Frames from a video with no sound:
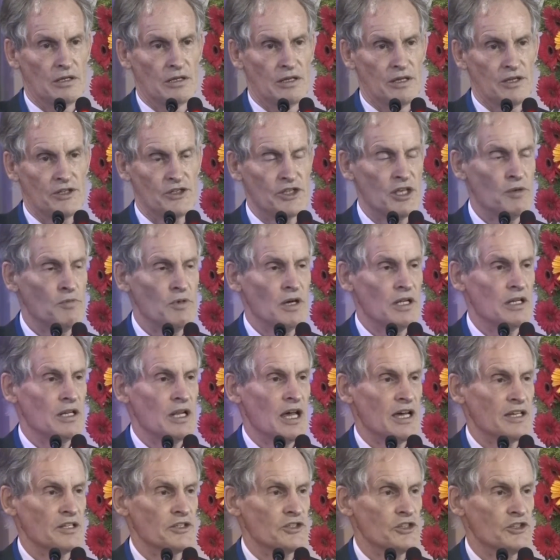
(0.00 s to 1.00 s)
Someone
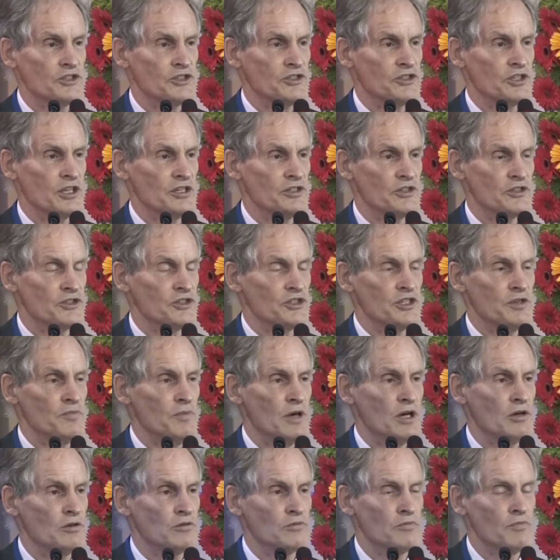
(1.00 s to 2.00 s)
like
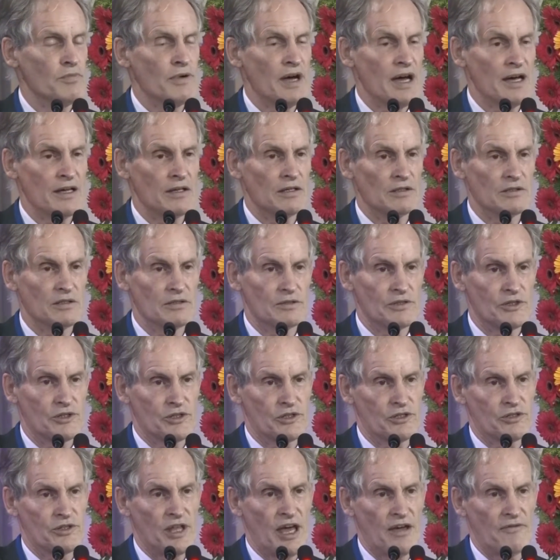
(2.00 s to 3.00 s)
Simone
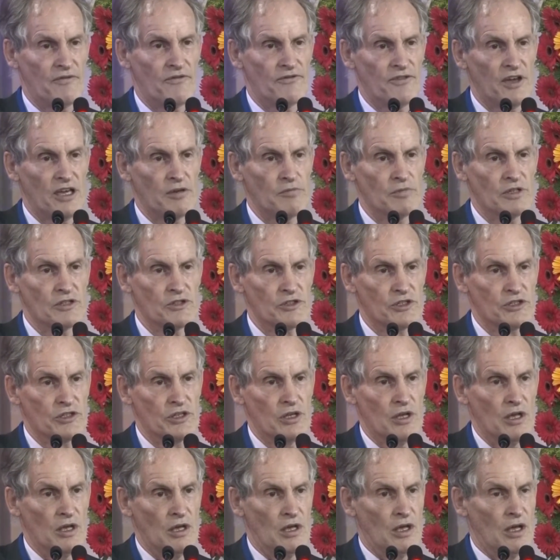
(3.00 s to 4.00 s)
Biles, that famous
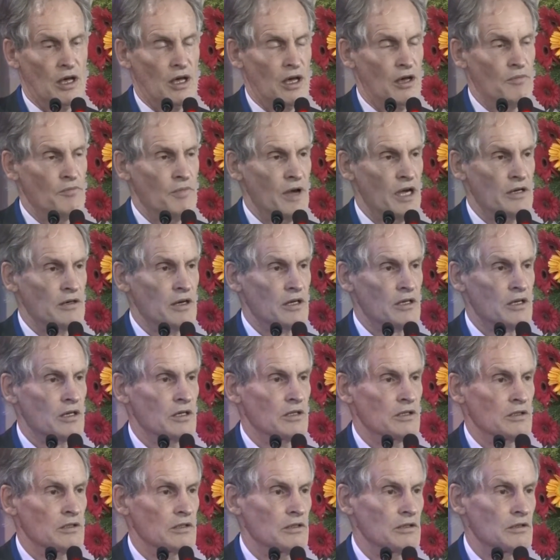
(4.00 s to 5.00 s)

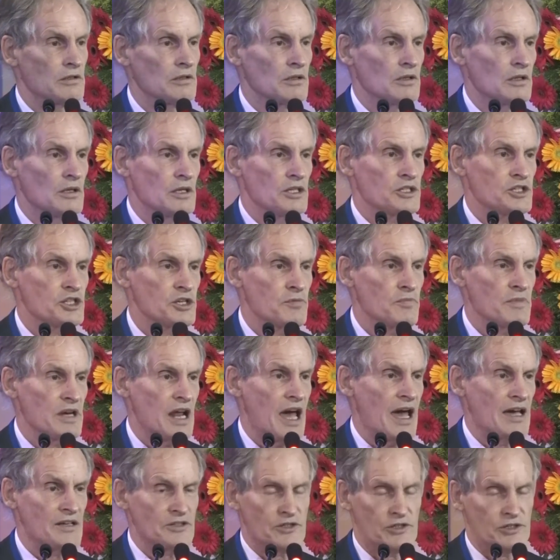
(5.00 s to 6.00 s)
American
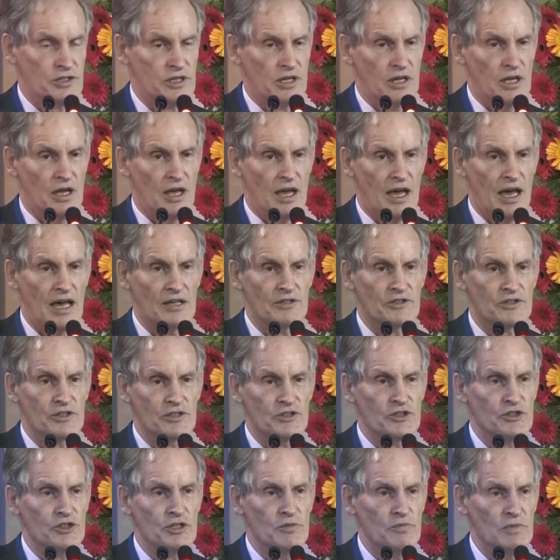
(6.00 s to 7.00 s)
gymnast, has a
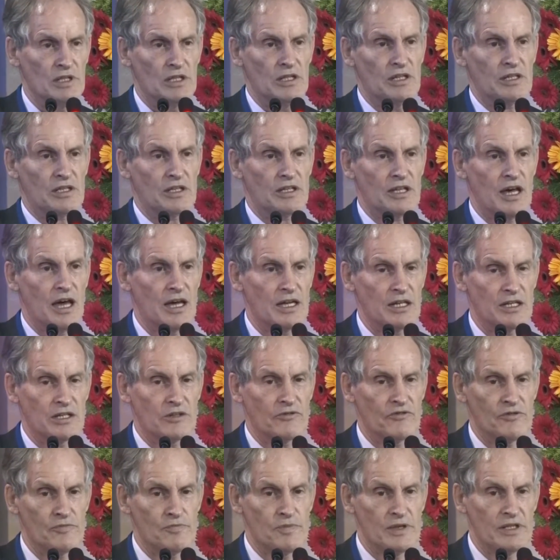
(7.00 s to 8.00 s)
similar kind
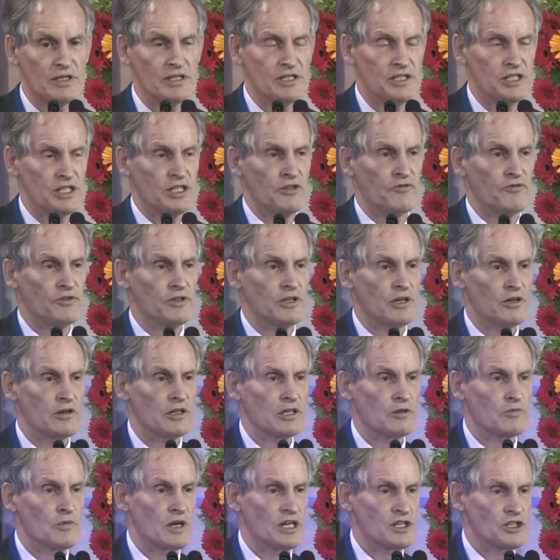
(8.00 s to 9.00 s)
of ability for
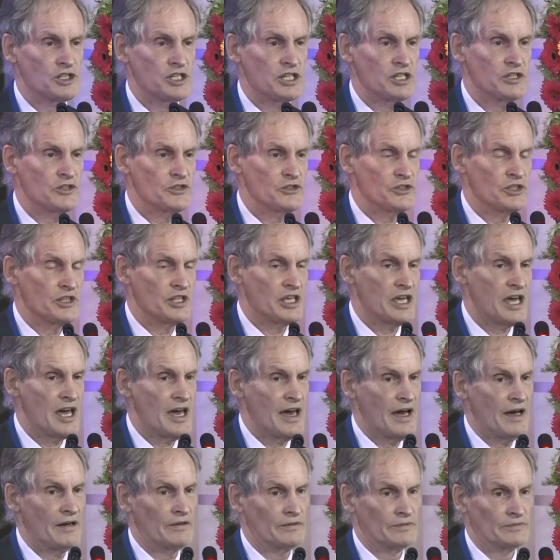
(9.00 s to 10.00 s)
knowing where she is in the
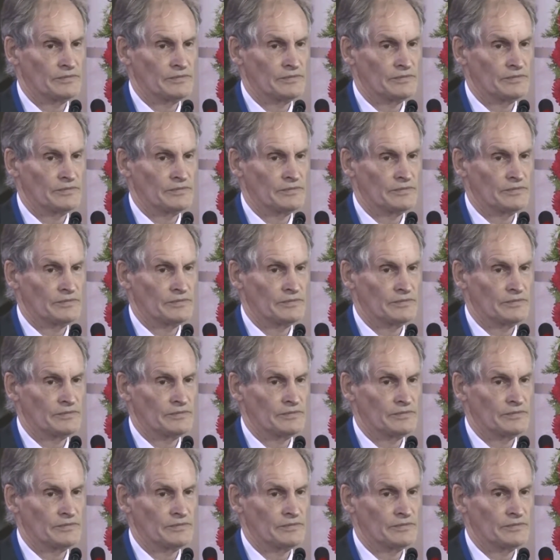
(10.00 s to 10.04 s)
air.